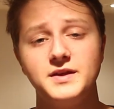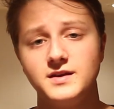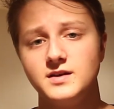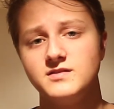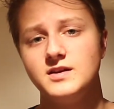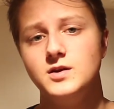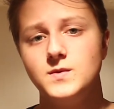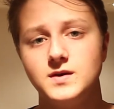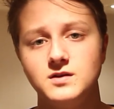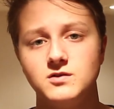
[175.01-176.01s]
big thing is that you
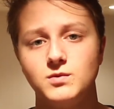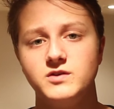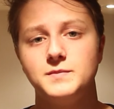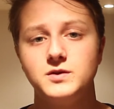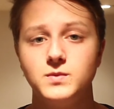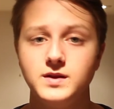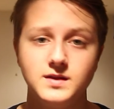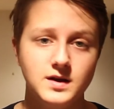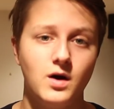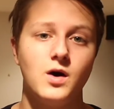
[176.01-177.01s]
can switch between
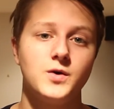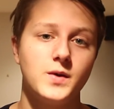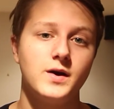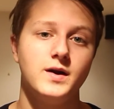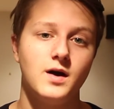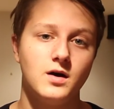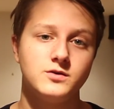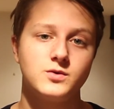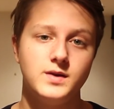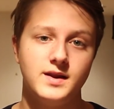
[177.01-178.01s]
the hardware and
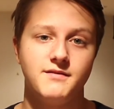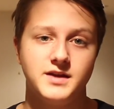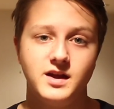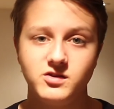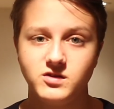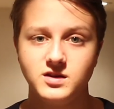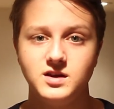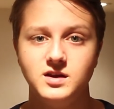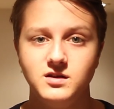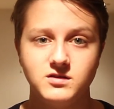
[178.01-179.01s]
on-screen navigation
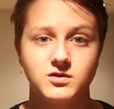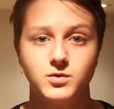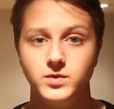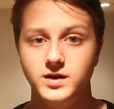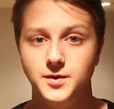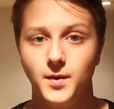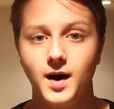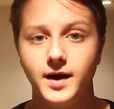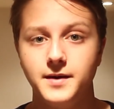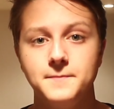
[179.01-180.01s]
keys through the
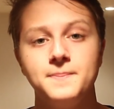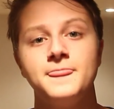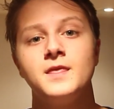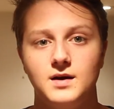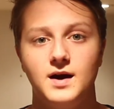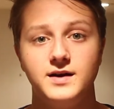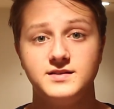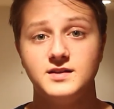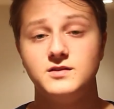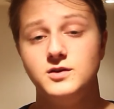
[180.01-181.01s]
UI. I
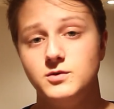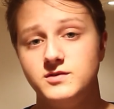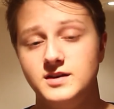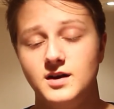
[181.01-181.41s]
tend to use the